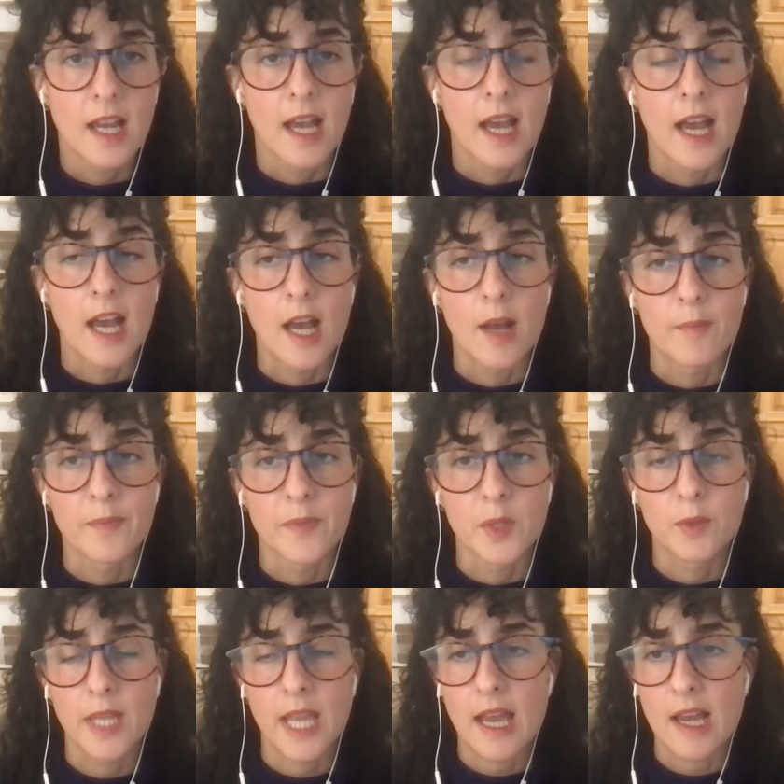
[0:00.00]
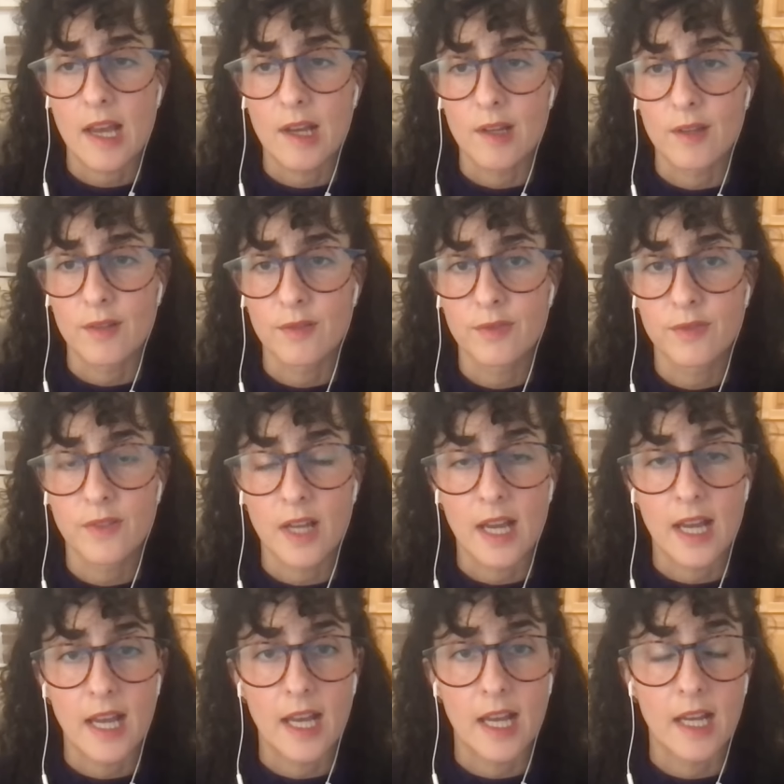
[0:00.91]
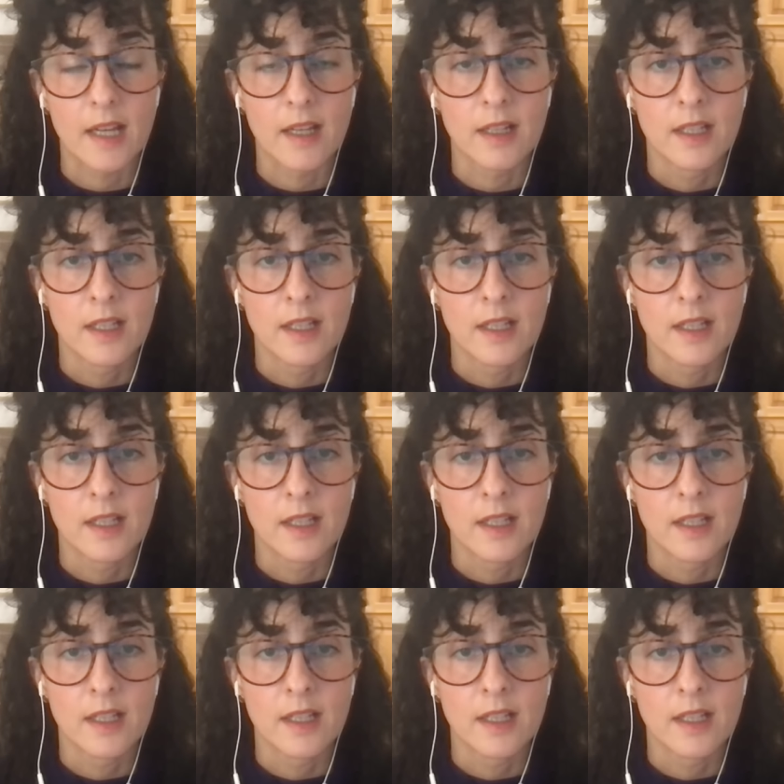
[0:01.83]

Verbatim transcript: Um, we have uh,